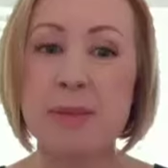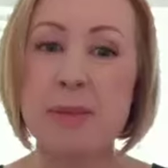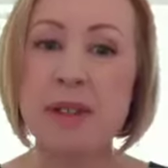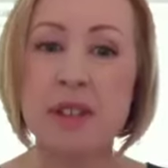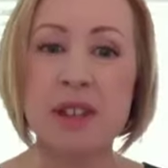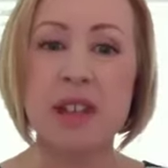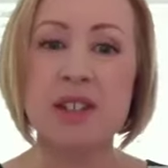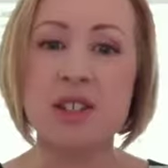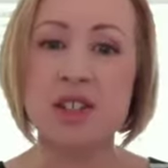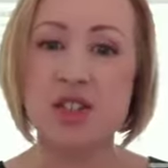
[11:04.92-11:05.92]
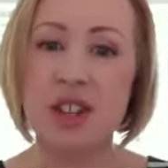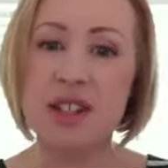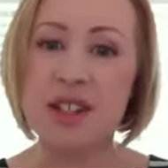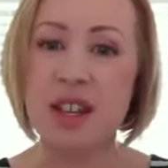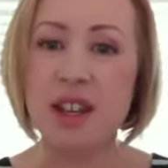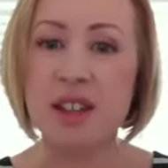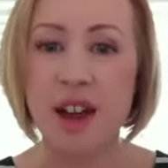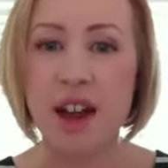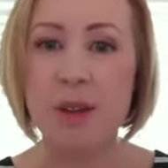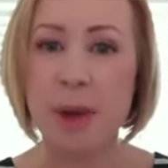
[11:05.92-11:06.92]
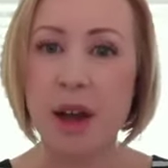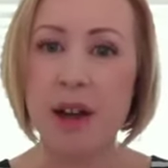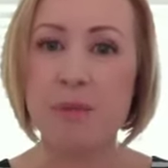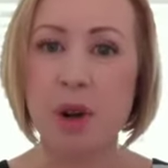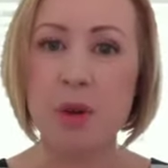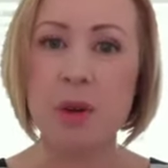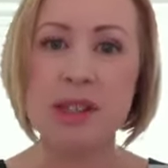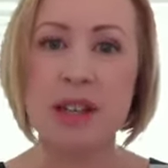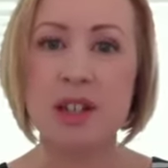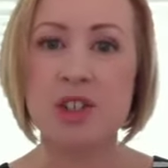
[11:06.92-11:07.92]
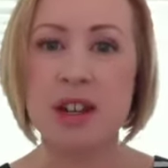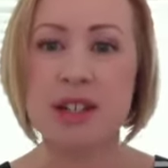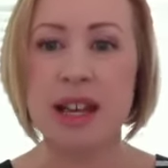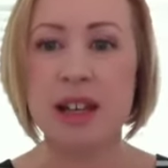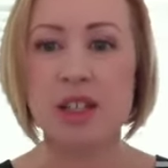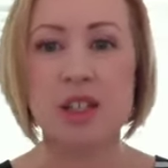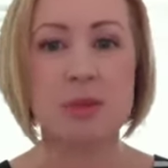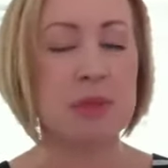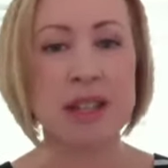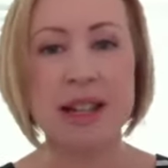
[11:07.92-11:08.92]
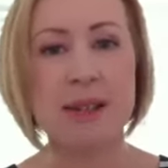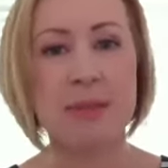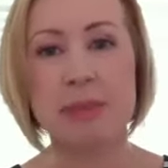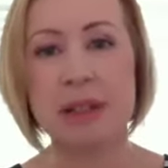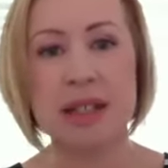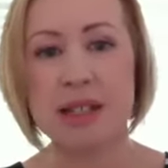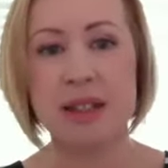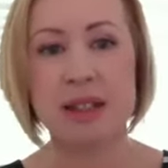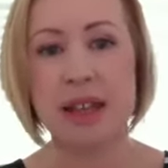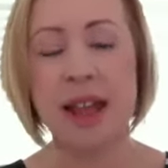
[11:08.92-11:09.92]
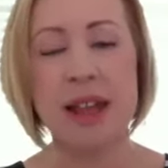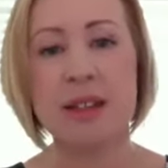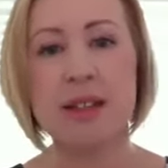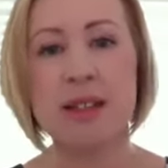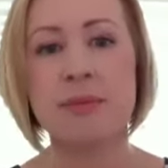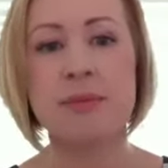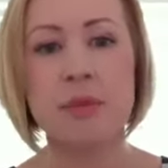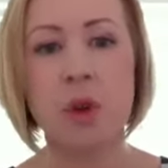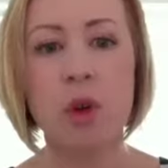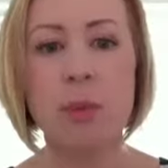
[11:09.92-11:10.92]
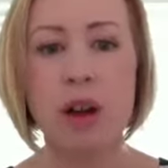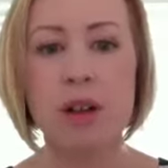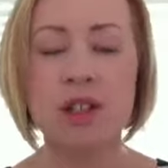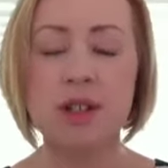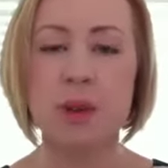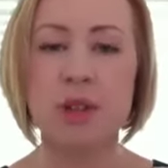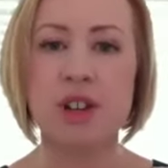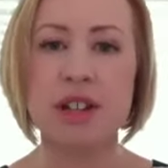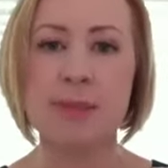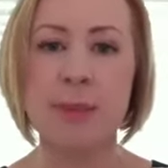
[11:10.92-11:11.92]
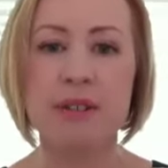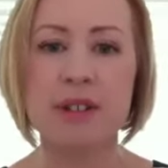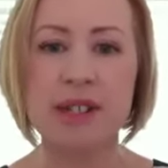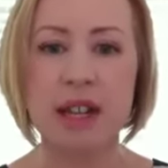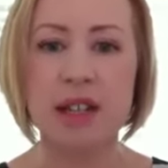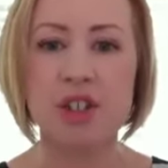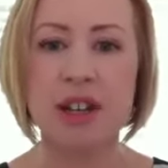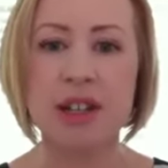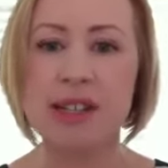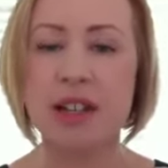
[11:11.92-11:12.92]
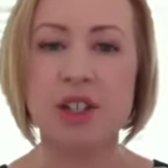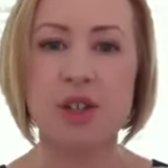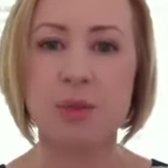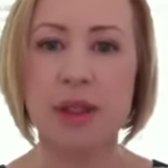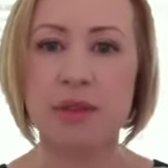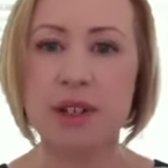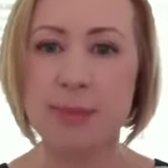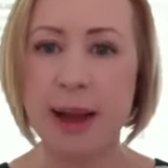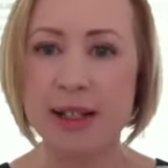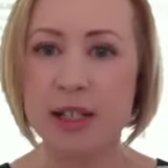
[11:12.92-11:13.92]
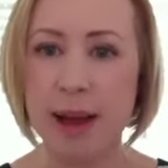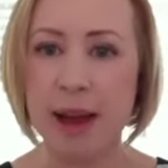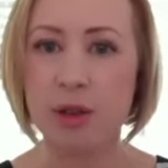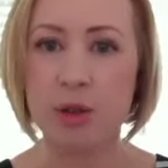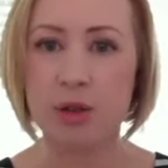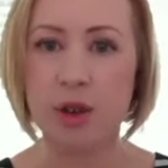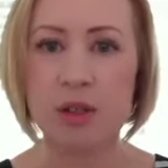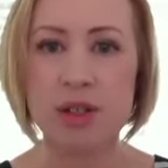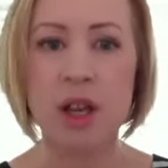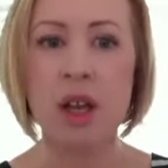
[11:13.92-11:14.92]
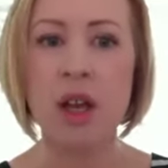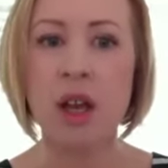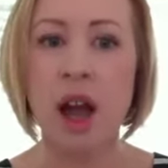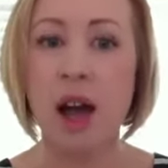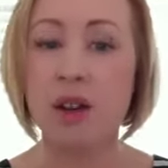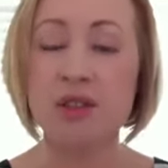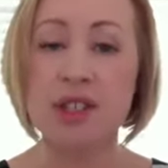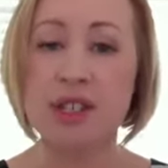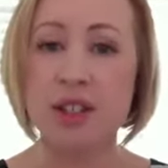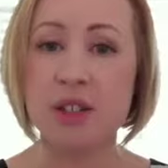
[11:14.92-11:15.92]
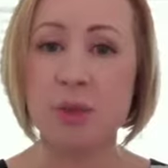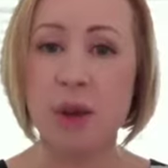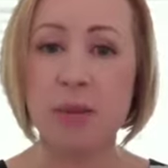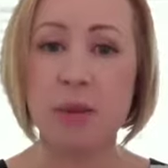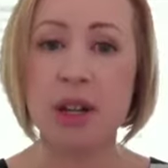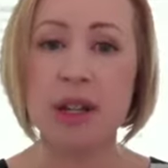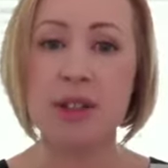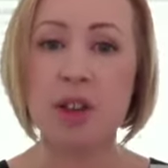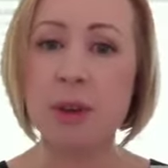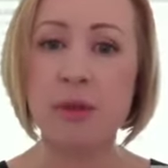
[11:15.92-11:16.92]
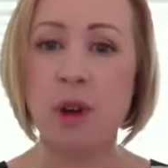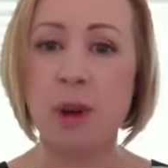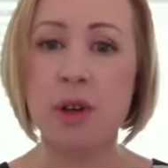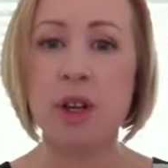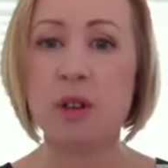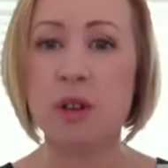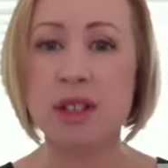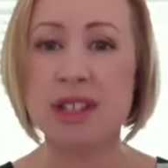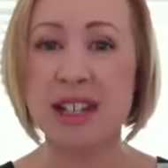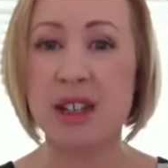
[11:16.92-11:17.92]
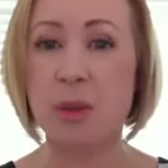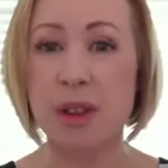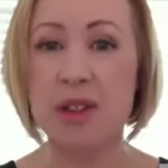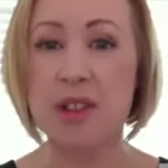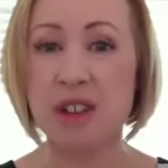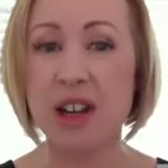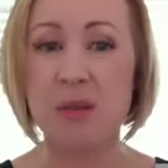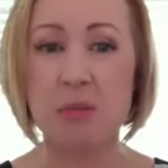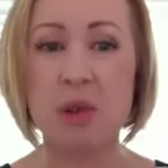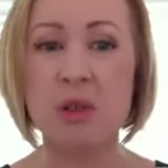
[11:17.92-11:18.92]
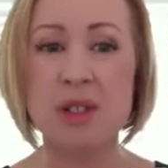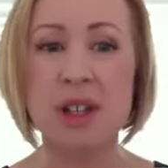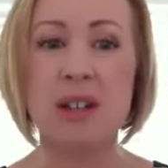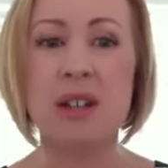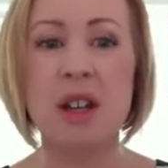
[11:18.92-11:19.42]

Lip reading: myth in the industry is that you can hide behind brokers in a transaction, but that simply isn't the case. All parties want transparency in a transaction, whether it's back-to-back or not. And understanding where money is coming from and who you're dealing with is really important.